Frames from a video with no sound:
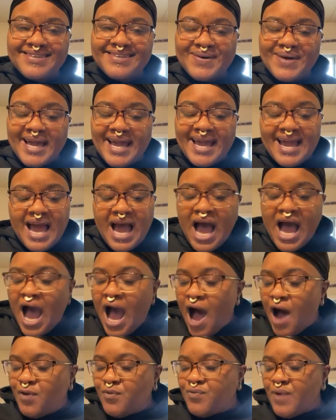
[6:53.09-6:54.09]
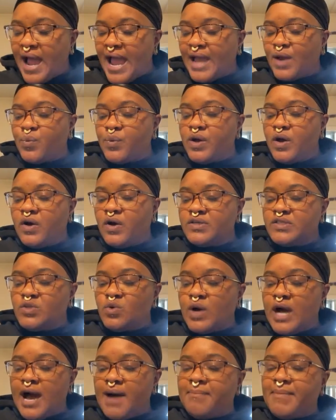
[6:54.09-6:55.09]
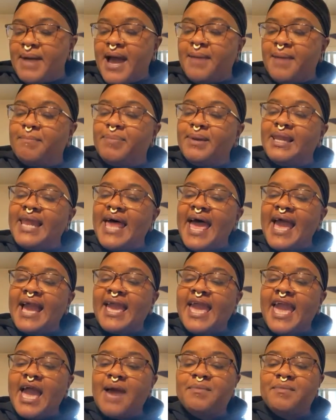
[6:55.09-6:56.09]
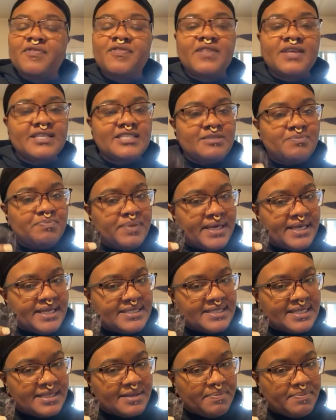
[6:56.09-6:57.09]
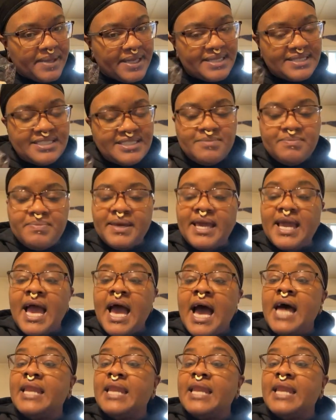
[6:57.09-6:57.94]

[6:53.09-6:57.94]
Okay, all right. We also got my black amethyst piece in the place to be,